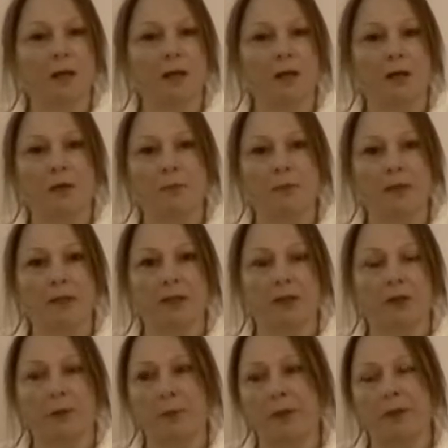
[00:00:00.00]
oh my
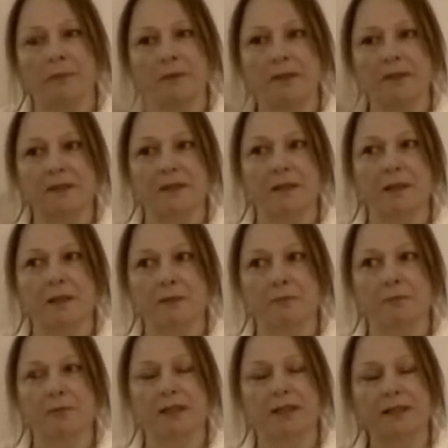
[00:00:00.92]
God, I made a mistake.
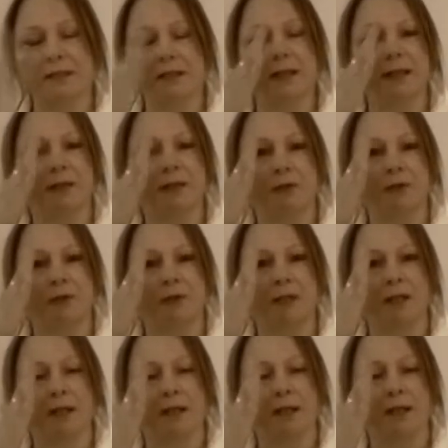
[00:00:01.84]
But it's taking you
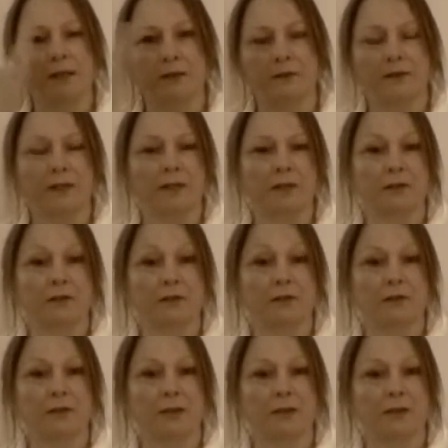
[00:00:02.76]
then out of that
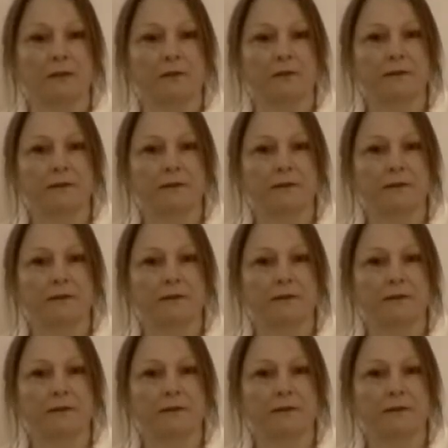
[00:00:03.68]
intuitive